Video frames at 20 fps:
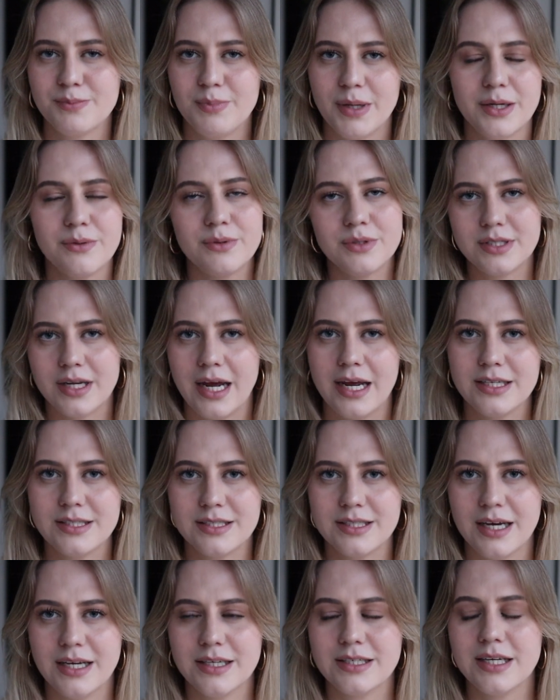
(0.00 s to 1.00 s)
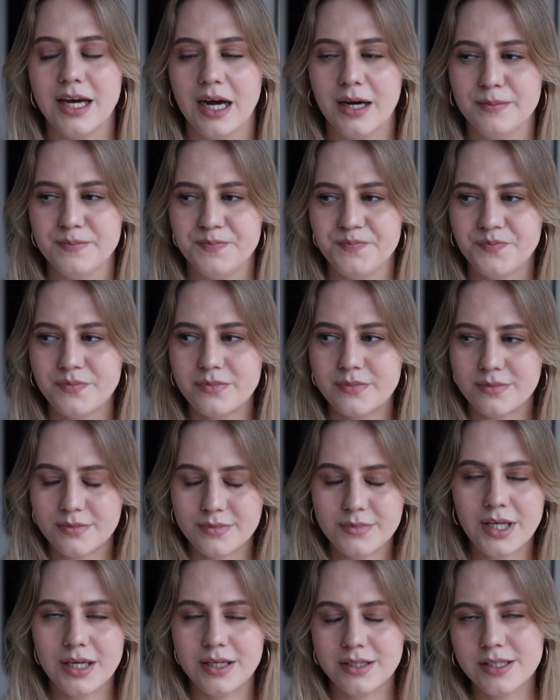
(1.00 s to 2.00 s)
But it was nice that
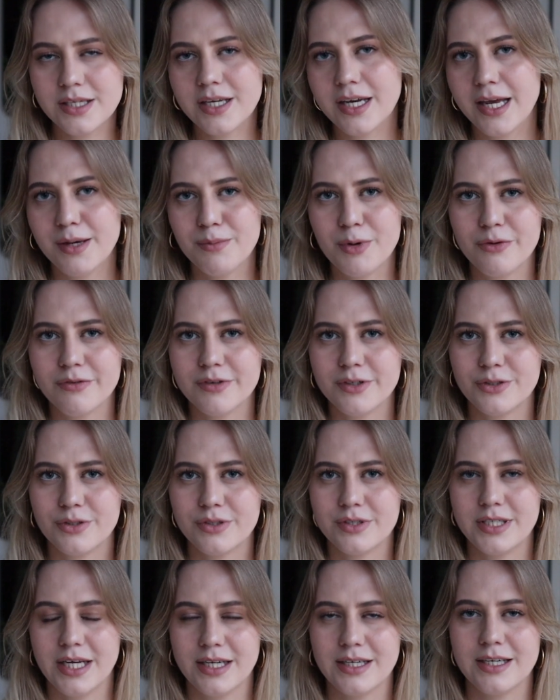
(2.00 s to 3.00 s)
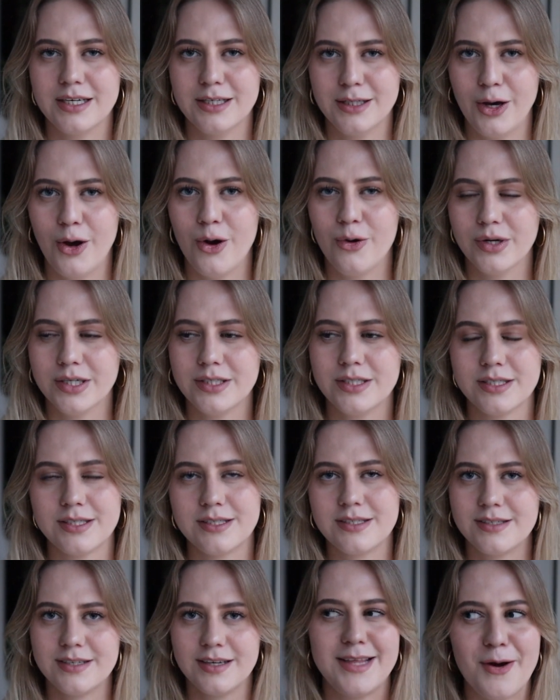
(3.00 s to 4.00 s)
she came over to say hello, and
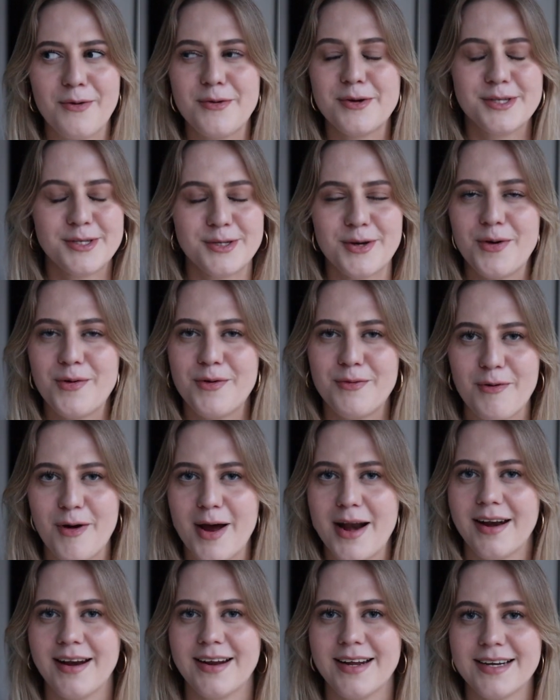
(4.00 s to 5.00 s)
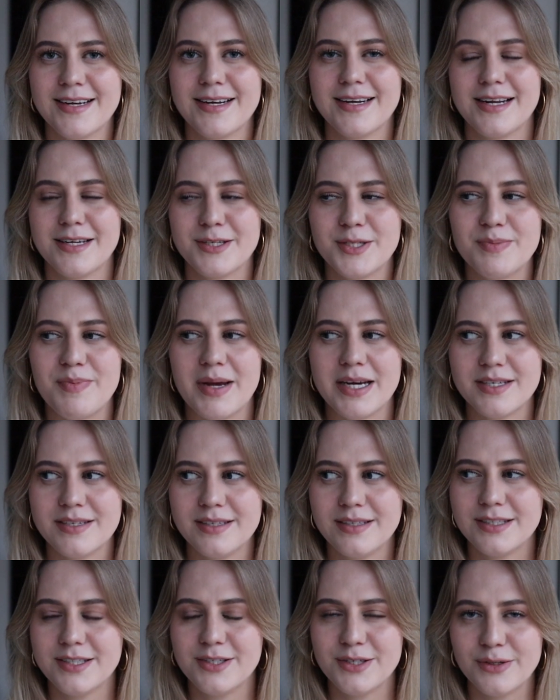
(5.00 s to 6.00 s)
just that was so fun and
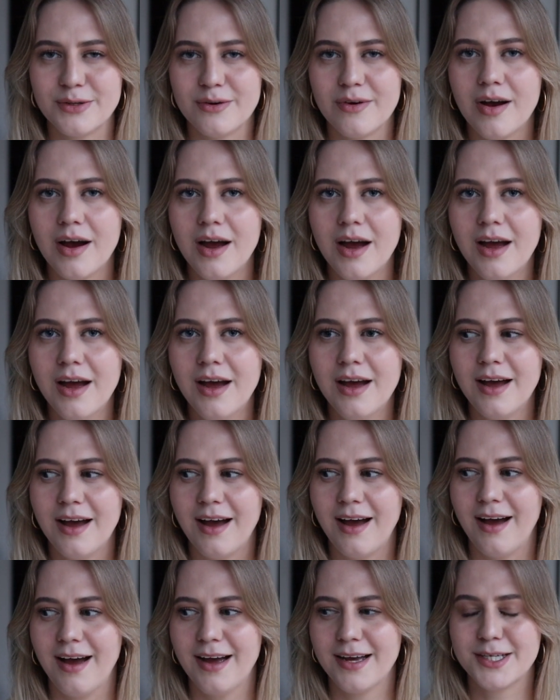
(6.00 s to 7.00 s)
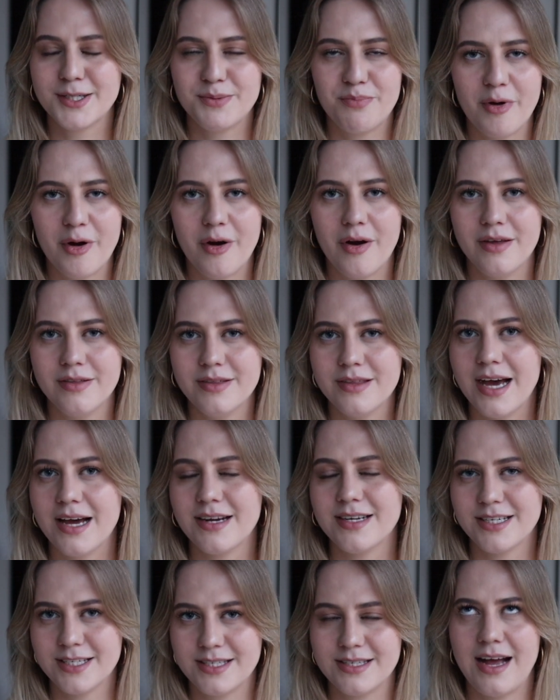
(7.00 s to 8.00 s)
special to experience. That
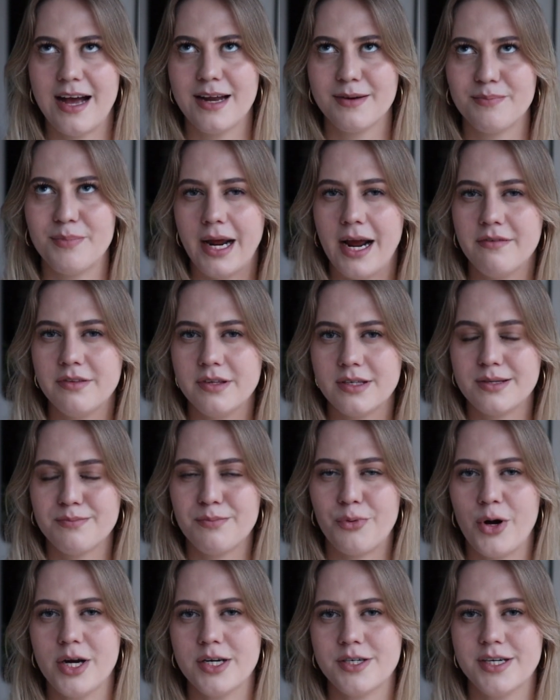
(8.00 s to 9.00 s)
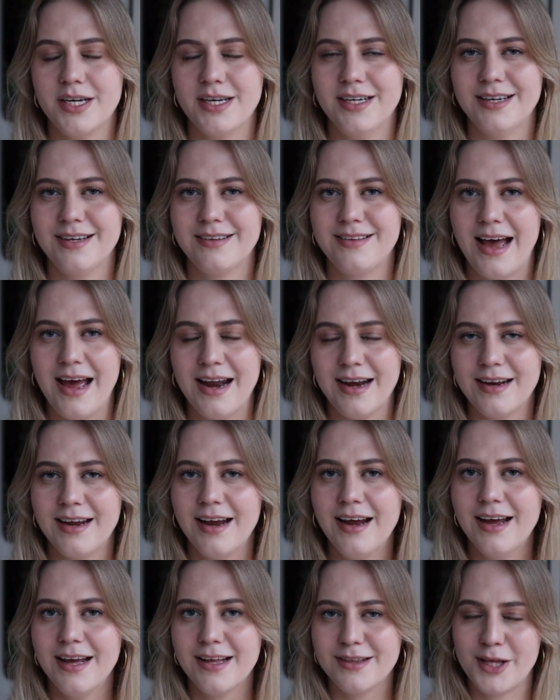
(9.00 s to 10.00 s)
is that I have this impression that
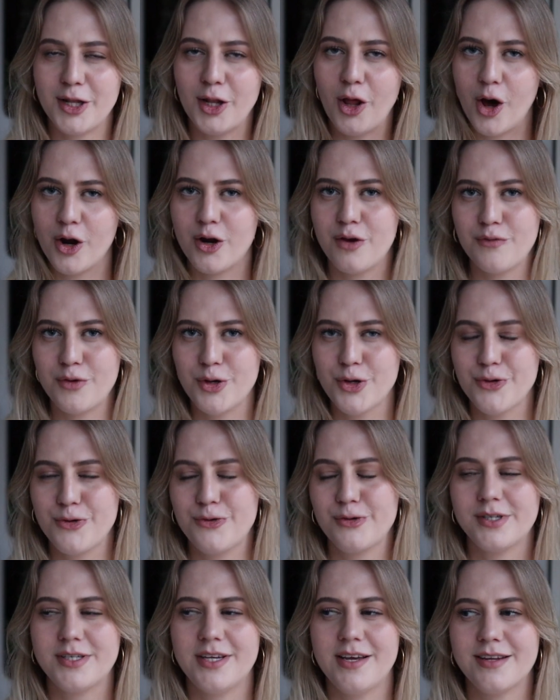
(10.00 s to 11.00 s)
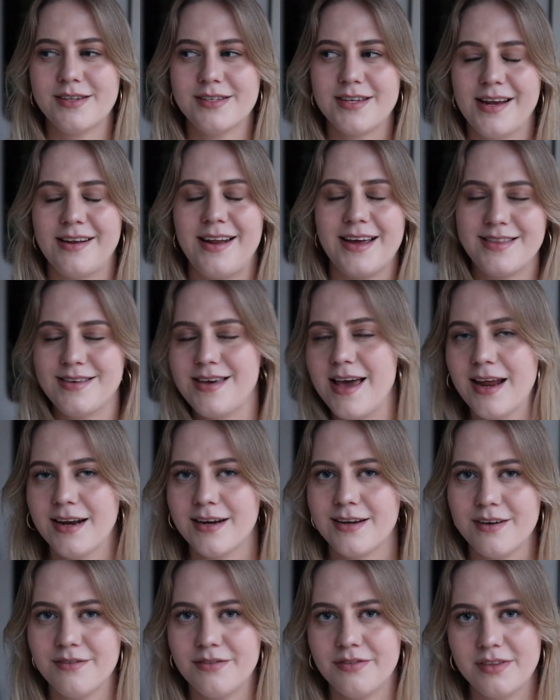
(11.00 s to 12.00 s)
the lot of you who sits at like the
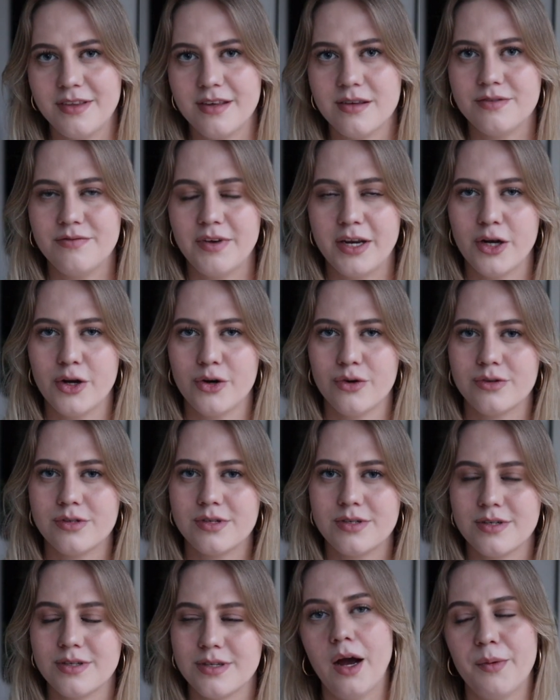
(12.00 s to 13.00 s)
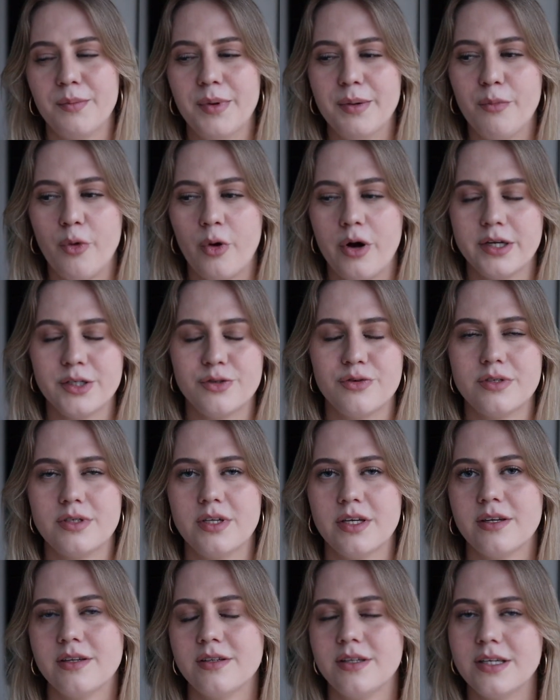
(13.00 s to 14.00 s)
end of these videos are a bit more
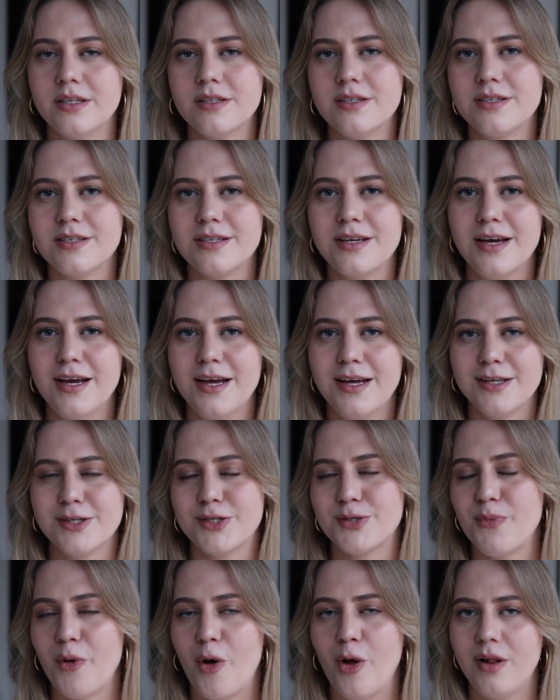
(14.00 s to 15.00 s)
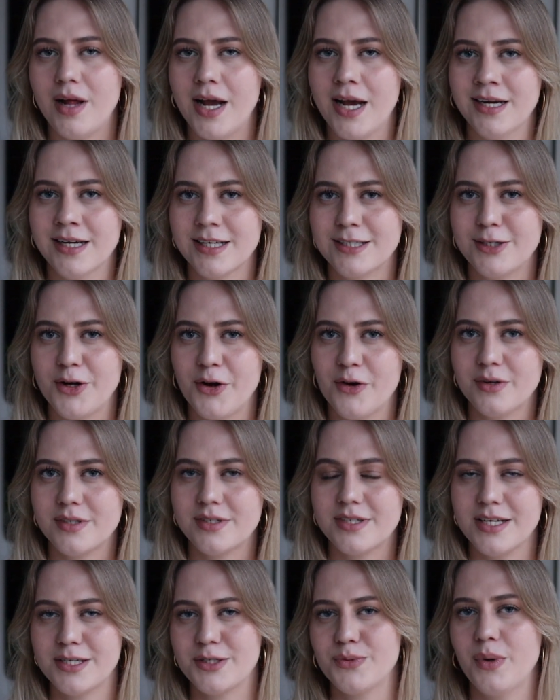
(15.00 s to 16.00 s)
interested in these small
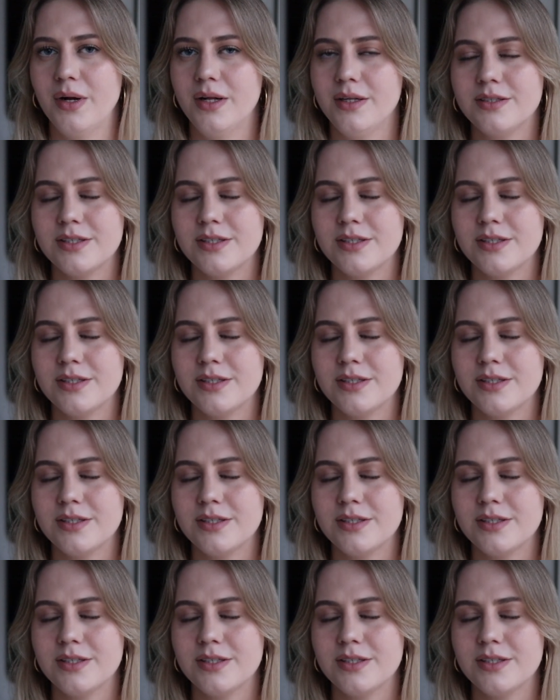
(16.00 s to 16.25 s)
anecdotes as well.